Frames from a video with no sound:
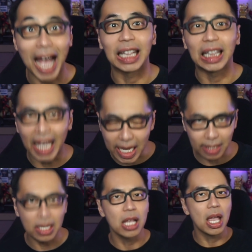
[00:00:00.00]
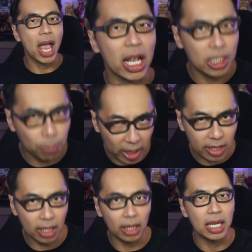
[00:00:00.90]
unless
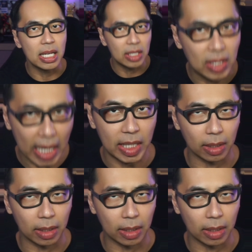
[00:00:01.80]
explicitly stated,